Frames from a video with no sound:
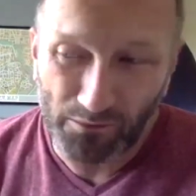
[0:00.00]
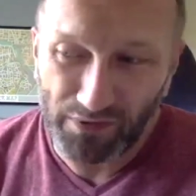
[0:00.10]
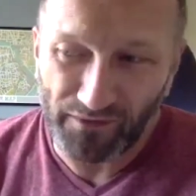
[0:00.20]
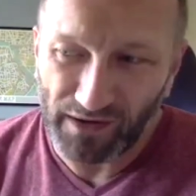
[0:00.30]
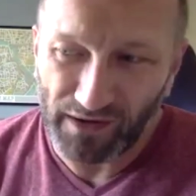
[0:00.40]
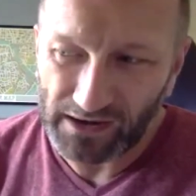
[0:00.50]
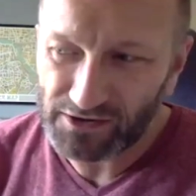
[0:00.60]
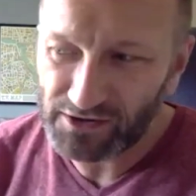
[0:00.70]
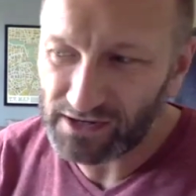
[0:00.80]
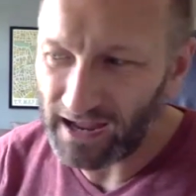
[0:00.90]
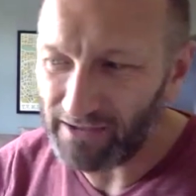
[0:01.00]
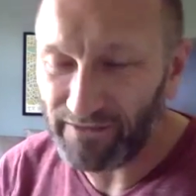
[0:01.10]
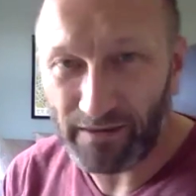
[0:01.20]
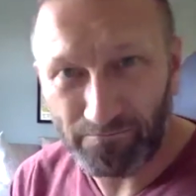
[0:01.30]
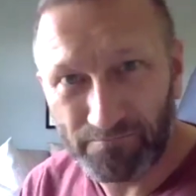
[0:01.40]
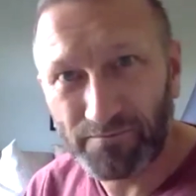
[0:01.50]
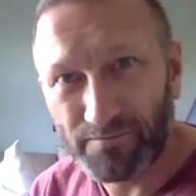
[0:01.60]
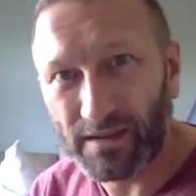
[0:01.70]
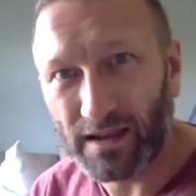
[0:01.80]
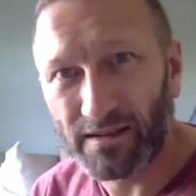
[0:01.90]
privilege to have him.
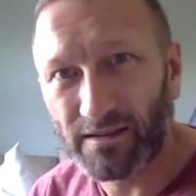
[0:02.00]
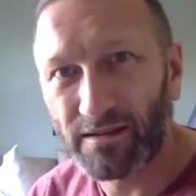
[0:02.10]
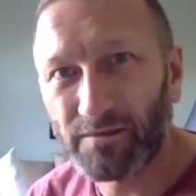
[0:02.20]
Yes.